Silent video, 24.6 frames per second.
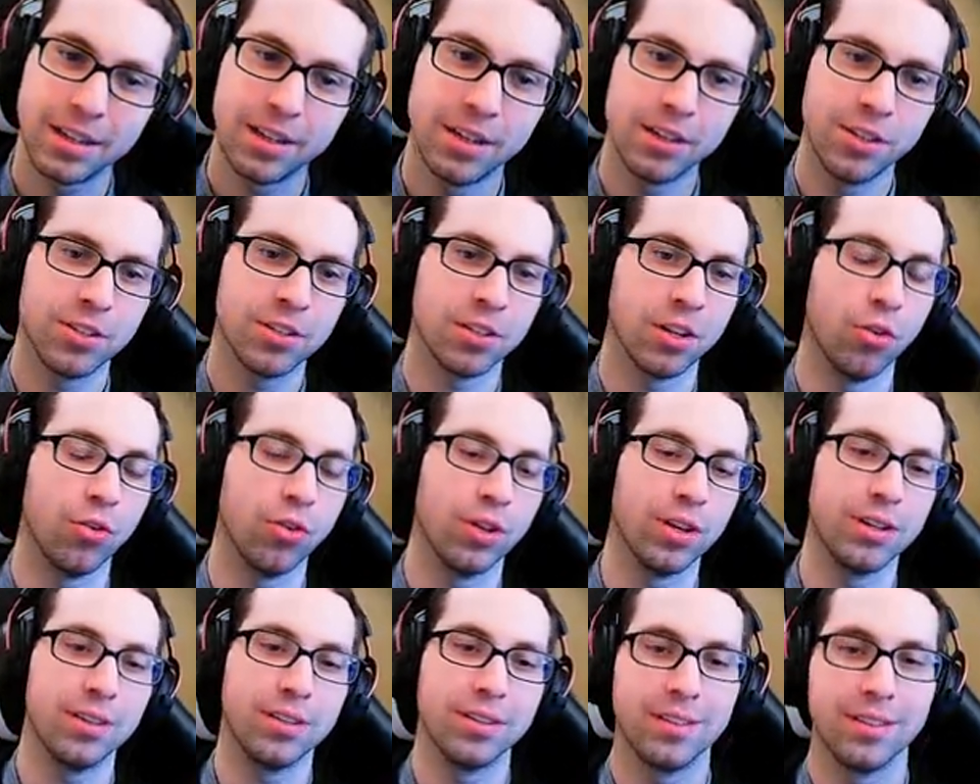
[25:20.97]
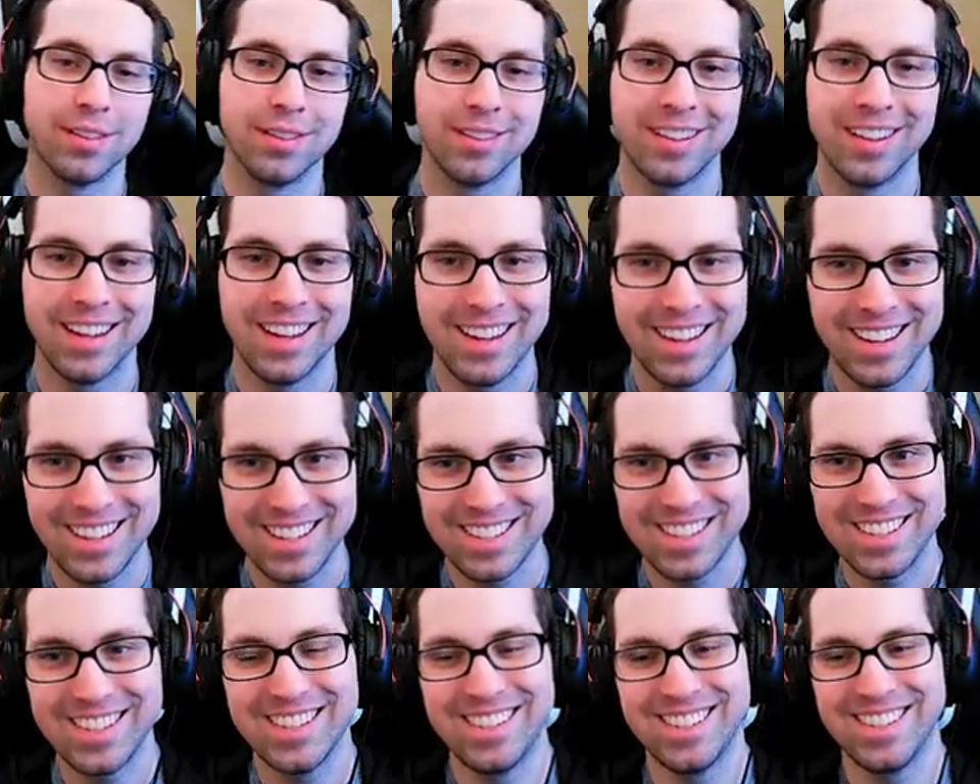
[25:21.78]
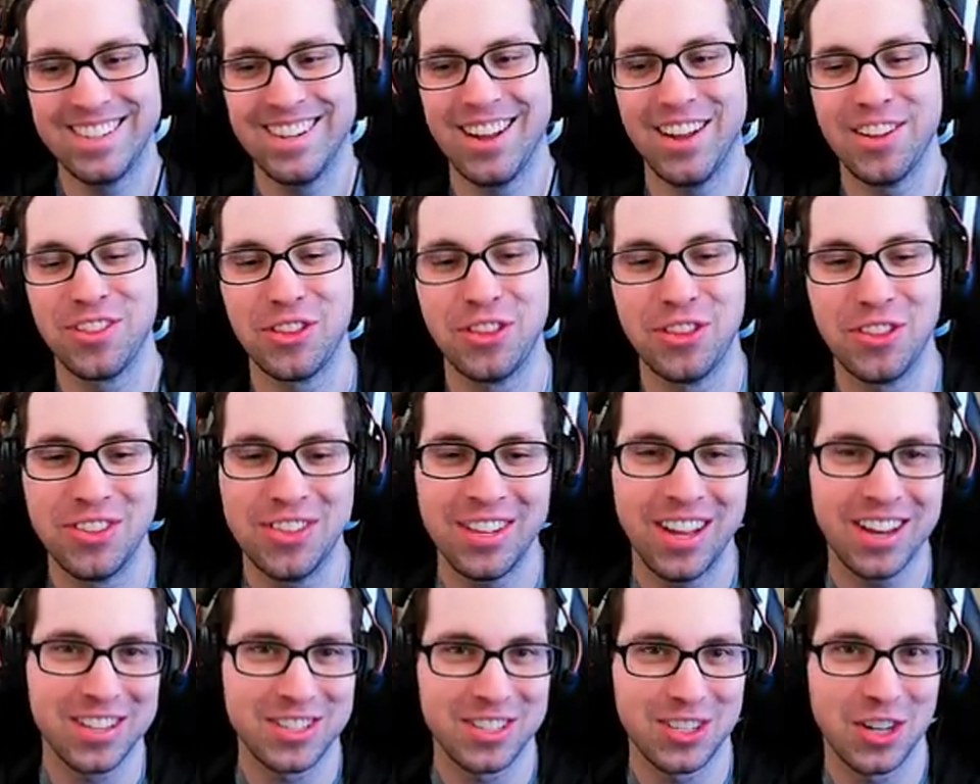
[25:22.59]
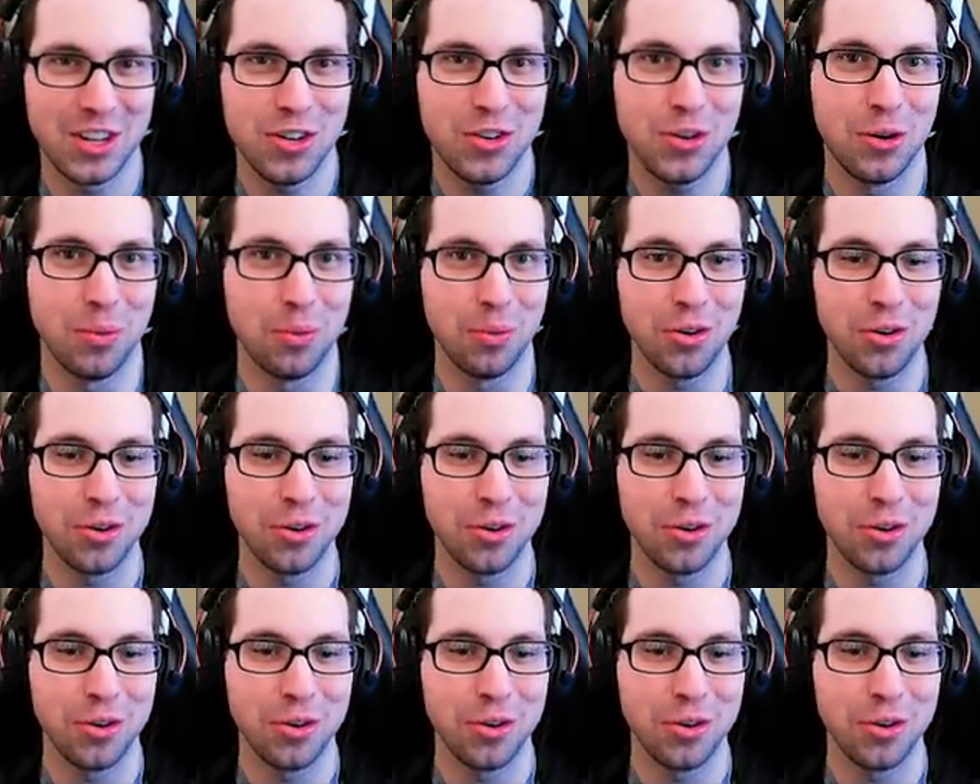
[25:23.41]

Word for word: Slowed it. It's not not terrible.